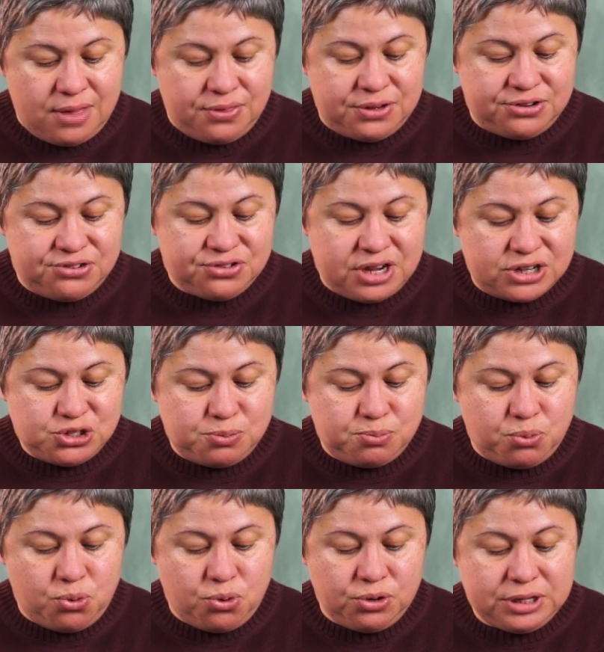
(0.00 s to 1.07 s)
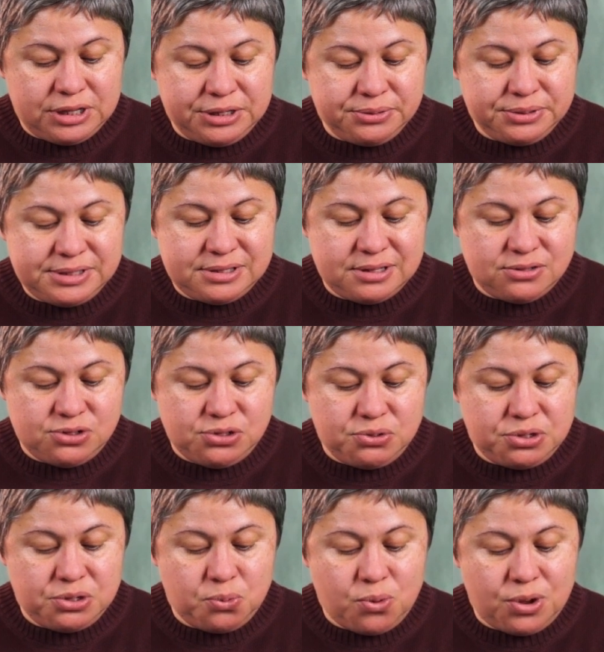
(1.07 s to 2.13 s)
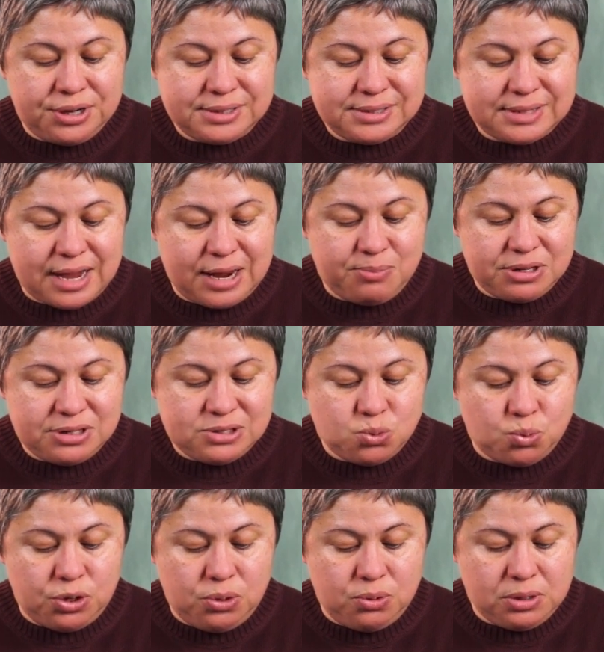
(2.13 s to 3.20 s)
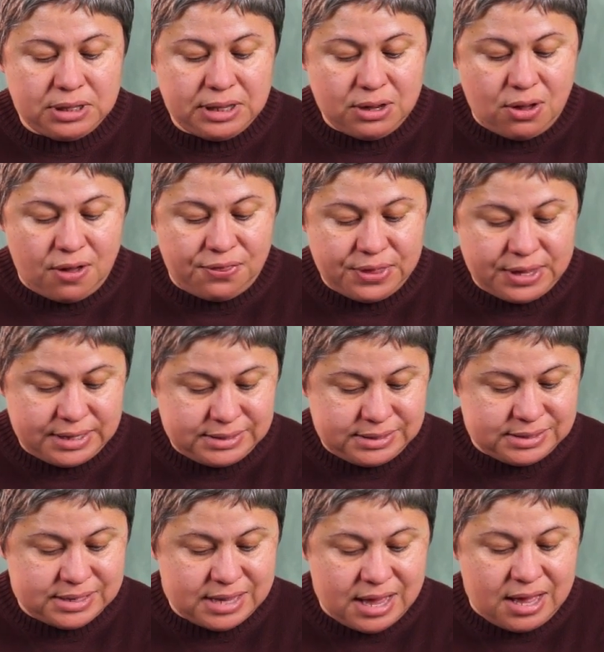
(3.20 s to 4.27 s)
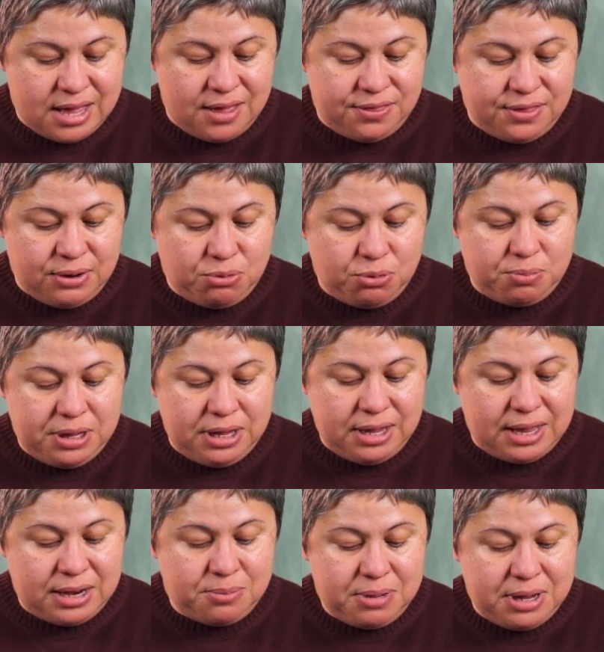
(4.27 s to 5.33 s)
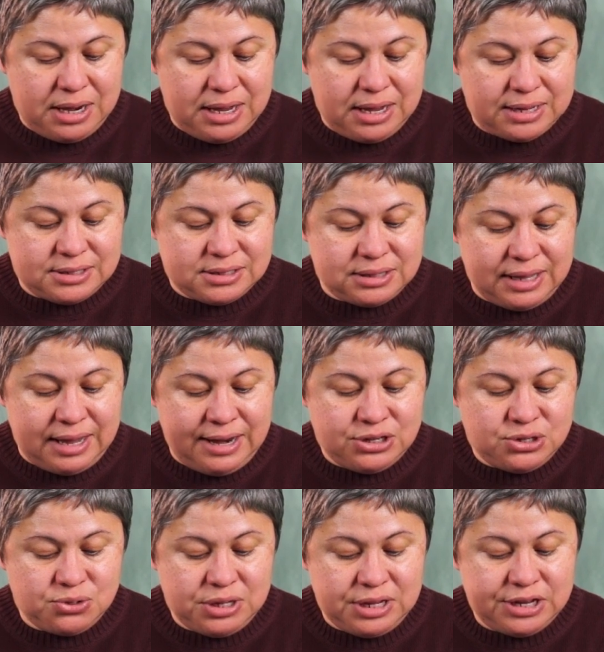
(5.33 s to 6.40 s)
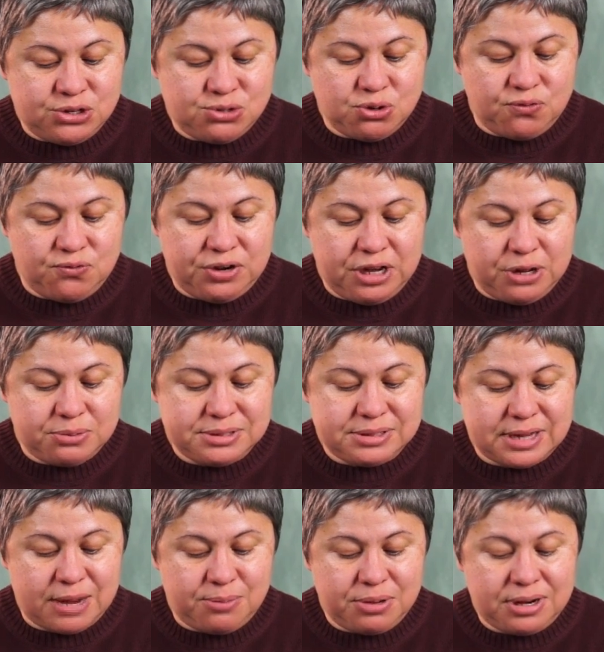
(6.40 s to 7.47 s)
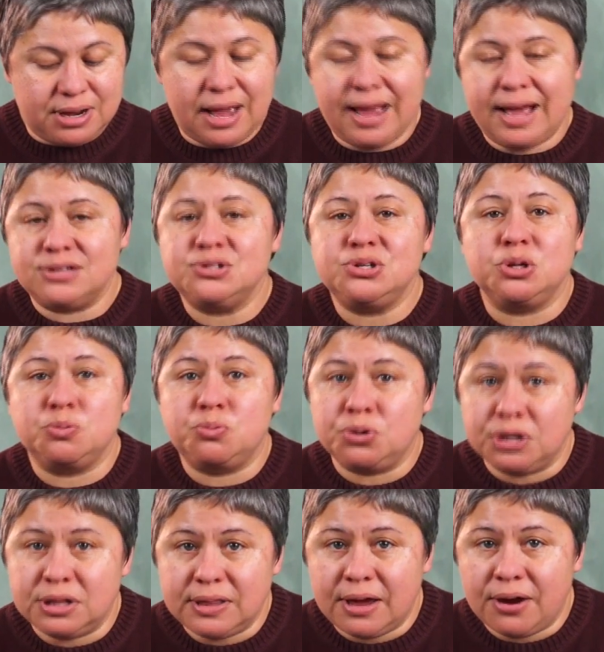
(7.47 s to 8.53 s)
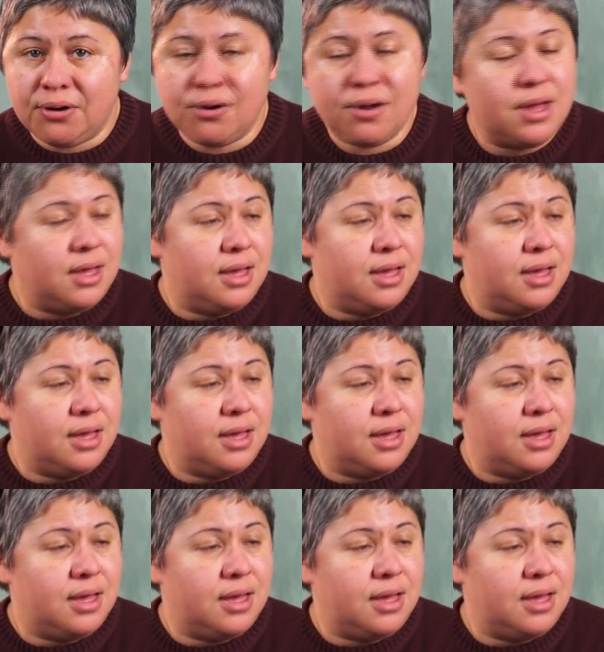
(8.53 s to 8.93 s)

The discussion board clearly says Unit 1 assignments. When you click on this, there will be an immediate link to the intro video assignment. I ask you to put it there,